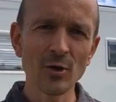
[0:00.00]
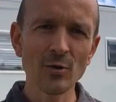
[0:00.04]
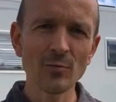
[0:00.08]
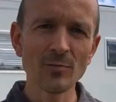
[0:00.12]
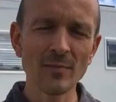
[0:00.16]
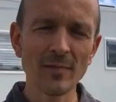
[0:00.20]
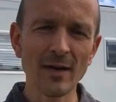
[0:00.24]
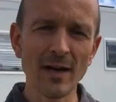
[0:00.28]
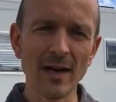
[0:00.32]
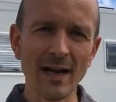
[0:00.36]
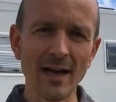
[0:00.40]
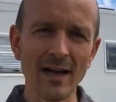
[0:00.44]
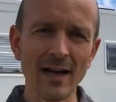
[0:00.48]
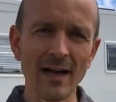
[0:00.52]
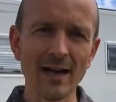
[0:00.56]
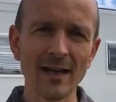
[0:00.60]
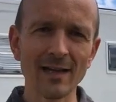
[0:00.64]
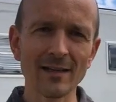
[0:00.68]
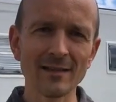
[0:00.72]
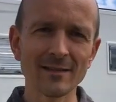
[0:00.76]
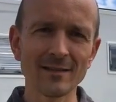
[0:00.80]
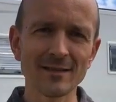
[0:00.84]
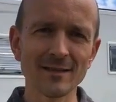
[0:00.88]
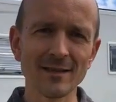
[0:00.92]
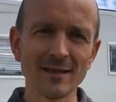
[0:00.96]
home.
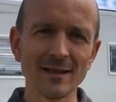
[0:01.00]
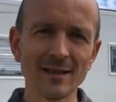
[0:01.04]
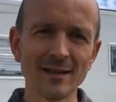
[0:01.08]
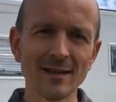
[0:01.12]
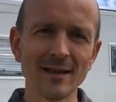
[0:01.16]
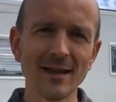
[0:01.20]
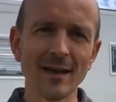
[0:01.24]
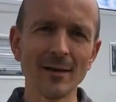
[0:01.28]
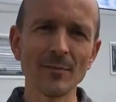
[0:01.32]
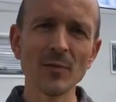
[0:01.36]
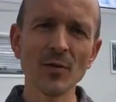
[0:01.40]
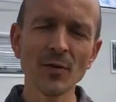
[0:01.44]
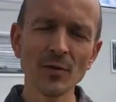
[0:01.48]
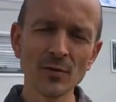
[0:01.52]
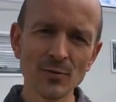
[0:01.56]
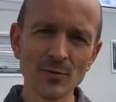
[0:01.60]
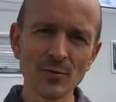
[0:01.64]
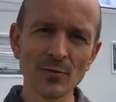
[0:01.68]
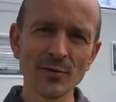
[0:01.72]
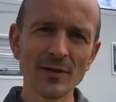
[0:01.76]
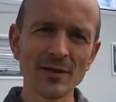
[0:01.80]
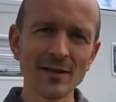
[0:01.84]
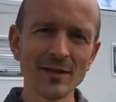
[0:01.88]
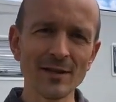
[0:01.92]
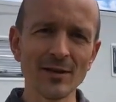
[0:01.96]
And I'm not
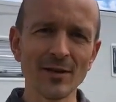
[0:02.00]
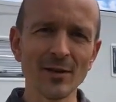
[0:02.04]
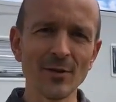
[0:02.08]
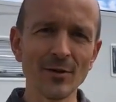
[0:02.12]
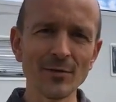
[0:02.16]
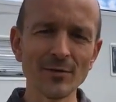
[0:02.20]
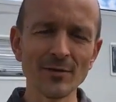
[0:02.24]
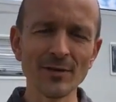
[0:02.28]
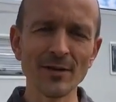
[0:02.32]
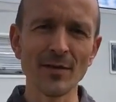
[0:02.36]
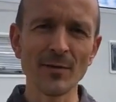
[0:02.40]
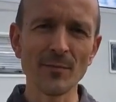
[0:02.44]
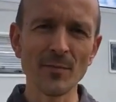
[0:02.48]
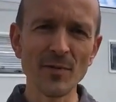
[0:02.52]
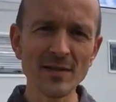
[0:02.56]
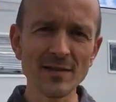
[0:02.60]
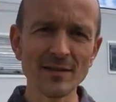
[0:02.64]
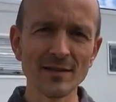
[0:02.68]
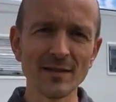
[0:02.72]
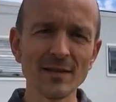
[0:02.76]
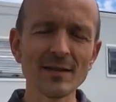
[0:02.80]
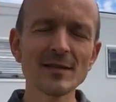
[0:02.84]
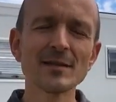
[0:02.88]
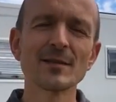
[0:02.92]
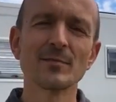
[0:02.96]
doing here only the
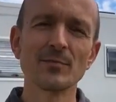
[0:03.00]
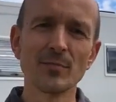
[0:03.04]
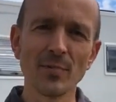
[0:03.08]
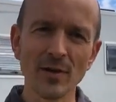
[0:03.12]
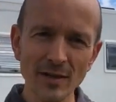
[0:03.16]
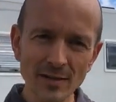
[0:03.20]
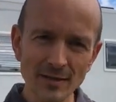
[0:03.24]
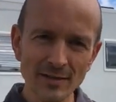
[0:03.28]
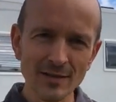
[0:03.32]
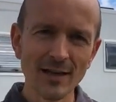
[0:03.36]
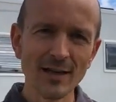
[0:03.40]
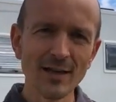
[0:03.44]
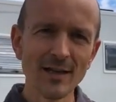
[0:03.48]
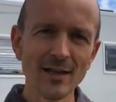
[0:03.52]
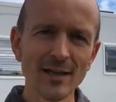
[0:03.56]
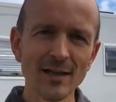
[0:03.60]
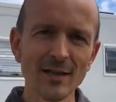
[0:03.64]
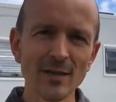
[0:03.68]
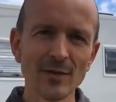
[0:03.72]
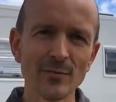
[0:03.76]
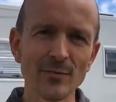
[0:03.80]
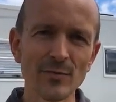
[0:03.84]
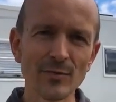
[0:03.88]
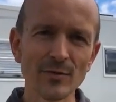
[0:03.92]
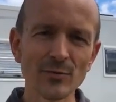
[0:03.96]
business, but
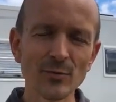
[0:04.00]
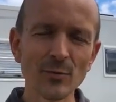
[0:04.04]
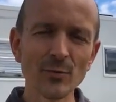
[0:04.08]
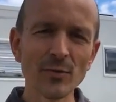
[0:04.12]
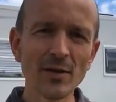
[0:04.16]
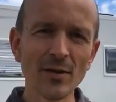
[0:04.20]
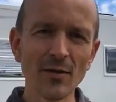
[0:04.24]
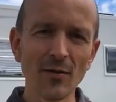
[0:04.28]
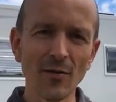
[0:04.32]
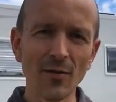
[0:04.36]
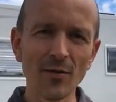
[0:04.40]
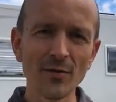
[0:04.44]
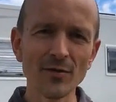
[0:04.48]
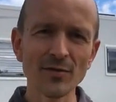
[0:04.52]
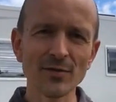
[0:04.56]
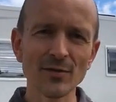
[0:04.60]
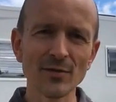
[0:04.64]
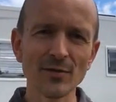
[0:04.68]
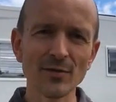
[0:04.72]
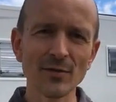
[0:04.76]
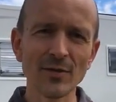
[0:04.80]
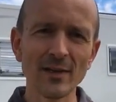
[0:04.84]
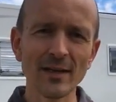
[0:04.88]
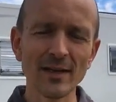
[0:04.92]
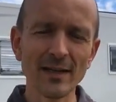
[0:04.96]
we do here
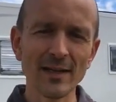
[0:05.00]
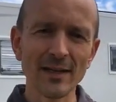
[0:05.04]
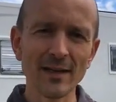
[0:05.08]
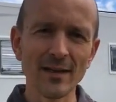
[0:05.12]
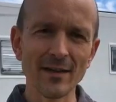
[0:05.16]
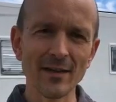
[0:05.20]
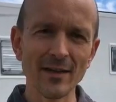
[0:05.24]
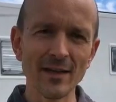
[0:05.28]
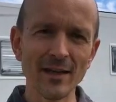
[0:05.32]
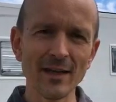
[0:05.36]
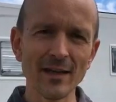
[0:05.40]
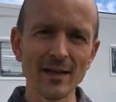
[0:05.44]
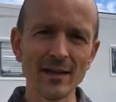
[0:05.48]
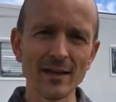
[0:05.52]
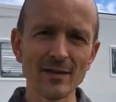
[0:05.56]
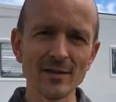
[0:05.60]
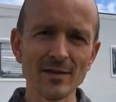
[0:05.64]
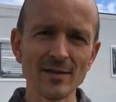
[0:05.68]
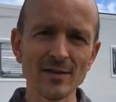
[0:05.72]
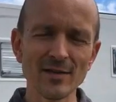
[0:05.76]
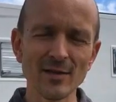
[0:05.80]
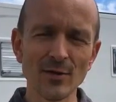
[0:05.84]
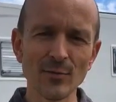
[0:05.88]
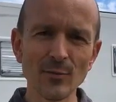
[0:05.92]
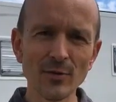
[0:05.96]
also the
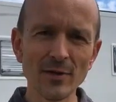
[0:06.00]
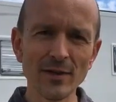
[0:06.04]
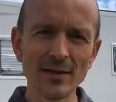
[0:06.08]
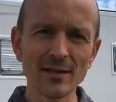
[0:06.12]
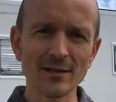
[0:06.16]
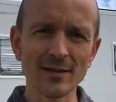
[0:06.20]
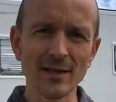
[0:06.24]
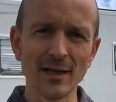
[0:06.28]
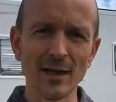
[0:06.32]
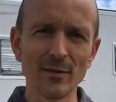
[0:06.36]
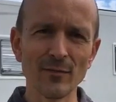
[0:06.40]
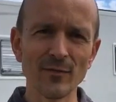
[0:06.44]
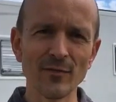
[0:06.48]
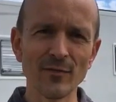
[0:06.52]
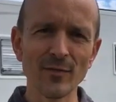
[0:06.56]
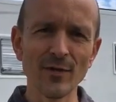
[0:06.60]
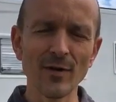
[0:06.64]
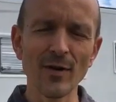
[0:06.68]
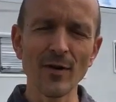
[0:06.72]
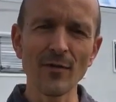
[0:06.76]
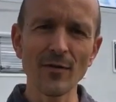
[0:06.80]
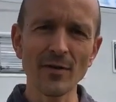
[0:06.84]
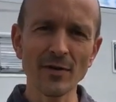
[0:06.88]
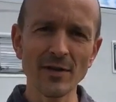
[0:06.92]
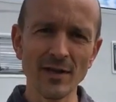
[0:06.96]
schooling time
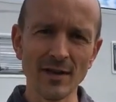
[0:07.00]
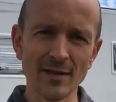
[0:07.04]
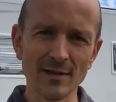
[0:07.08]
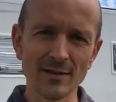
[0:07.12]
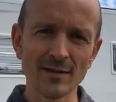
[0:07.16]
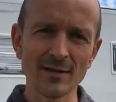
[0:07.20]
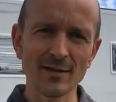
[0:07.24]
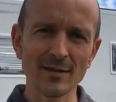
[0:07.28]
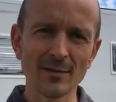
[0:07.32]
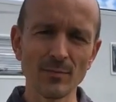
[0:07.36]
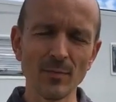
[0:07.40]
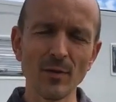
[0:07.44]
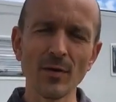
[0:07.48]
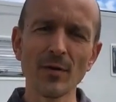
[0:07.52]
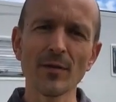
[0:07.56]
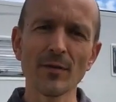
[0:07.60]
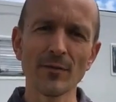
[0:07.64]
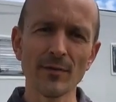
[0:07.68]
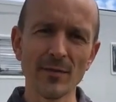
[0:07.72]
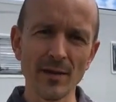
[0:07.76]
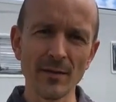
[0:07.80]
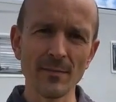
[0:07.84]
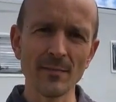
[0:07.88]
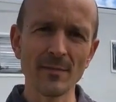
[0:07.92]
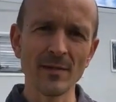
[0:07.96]
for our kids. Both
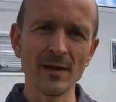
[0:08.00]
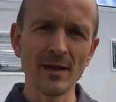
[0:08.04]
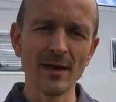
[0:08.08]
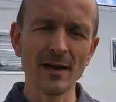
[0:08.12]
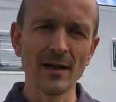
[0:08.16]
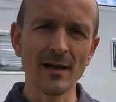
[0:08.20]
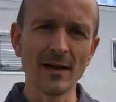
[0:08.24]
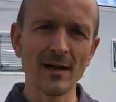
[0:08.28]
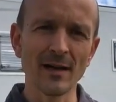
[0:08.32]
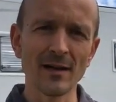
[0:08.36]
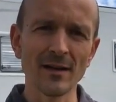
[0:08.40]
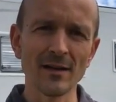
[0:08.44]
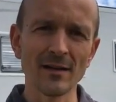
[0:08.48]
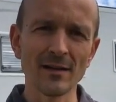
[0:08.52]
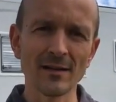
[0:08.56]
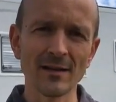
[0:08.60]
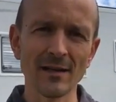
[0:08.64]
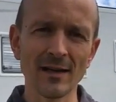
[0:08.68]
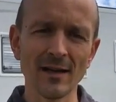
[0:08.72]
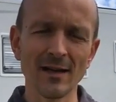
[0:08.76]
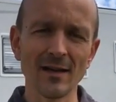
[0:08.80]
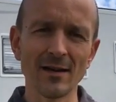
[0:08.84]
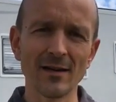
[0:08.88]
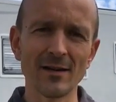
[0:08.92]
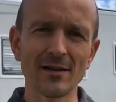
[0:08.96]
of them
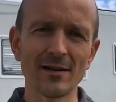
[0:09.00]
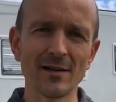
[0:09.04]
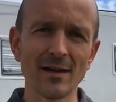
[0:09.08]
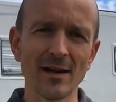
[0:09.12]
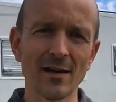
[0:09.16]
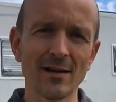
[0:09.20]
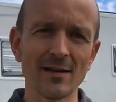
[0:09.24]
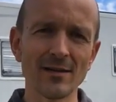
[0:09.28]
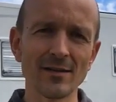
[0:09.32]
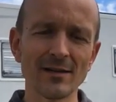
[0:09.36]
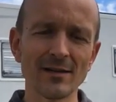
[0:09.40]
are